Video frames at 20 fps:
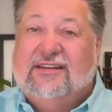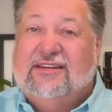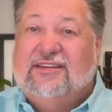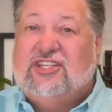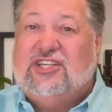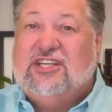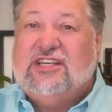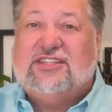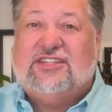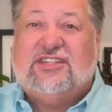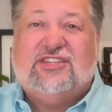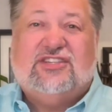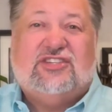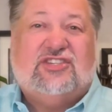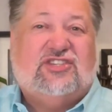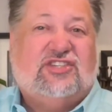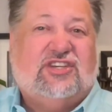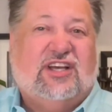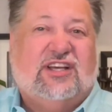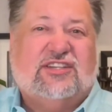Jesus
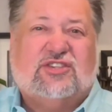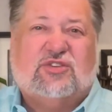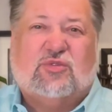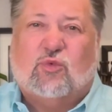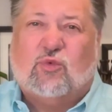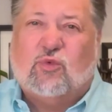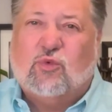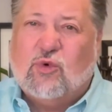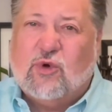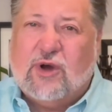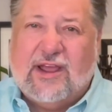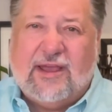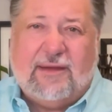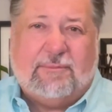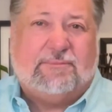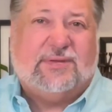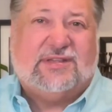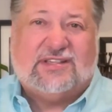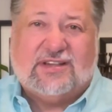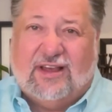just
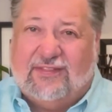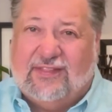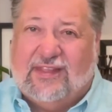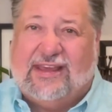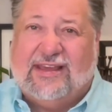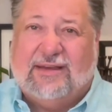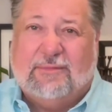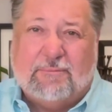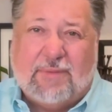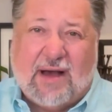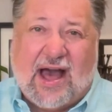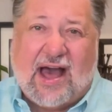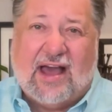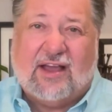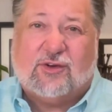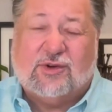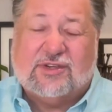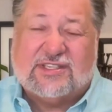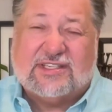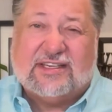rips on the
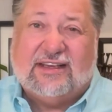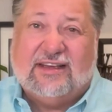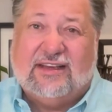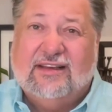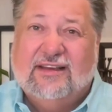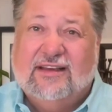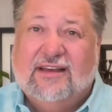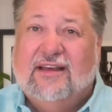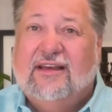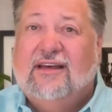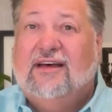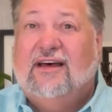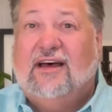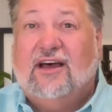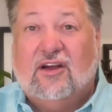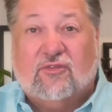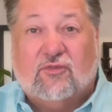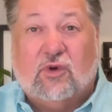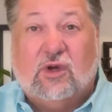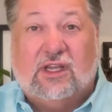hypocrisy
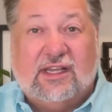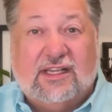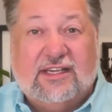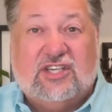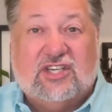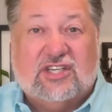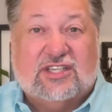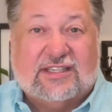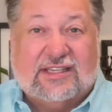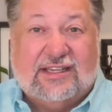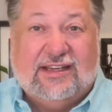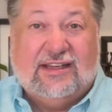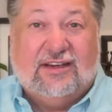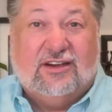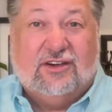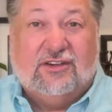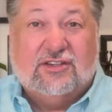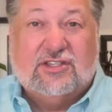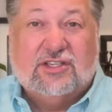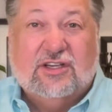of religious
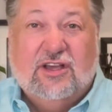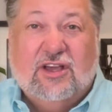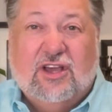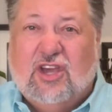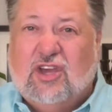leaders.